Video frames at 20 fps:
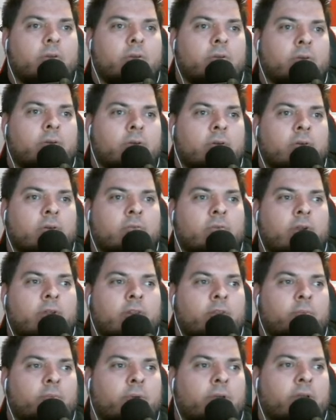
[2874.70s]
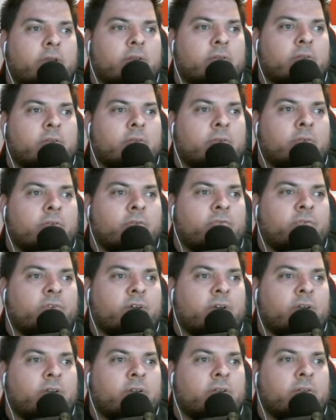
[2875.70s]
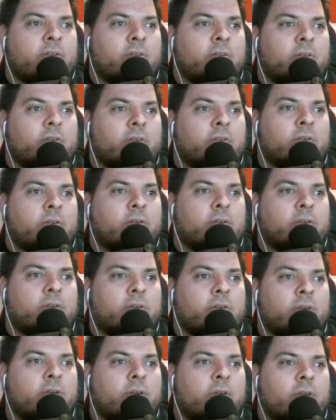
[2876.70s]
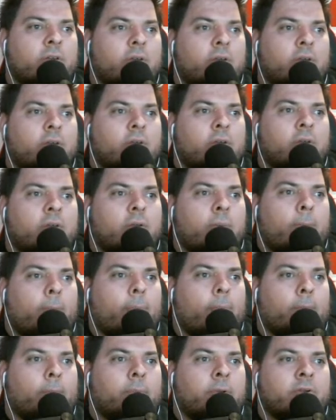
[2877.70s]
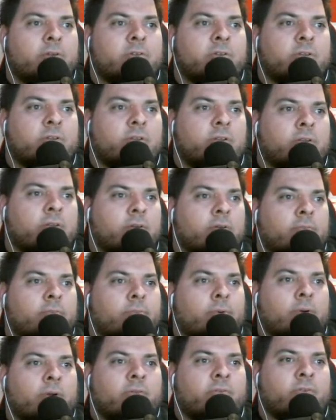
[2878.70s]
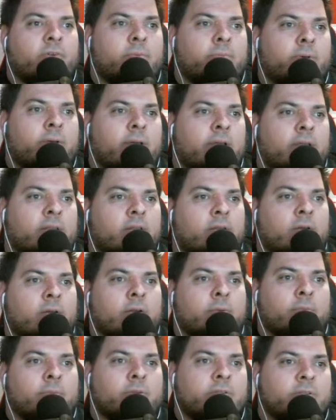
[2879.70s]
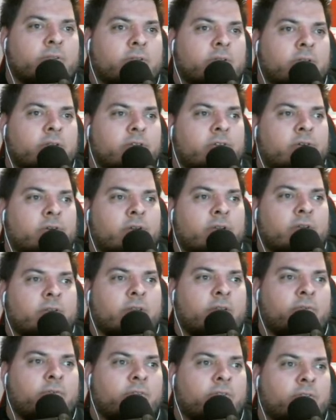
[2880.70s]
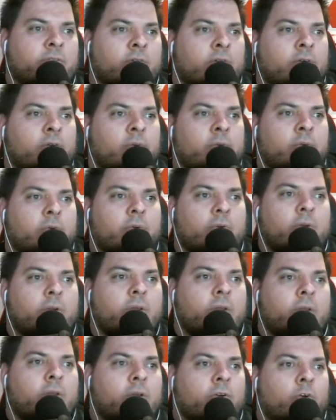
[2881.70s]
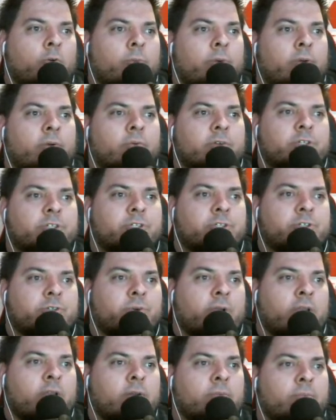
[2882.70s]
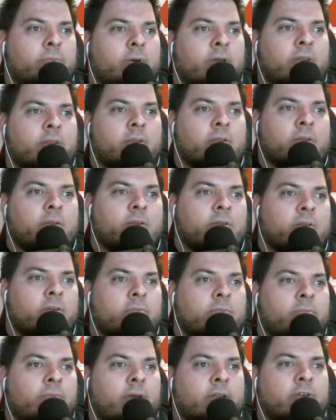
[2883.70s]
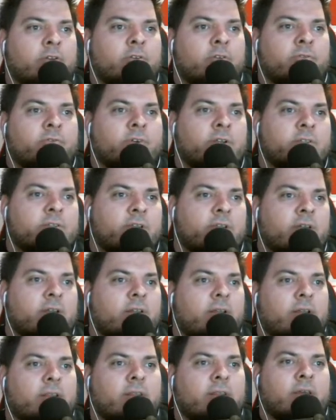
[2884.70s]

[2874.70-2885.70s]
Writhing Mass, Throw of Vines. Appears at the point of impact, the target must succeed a strength saving throw or be restrained by the magical vines. I kind of like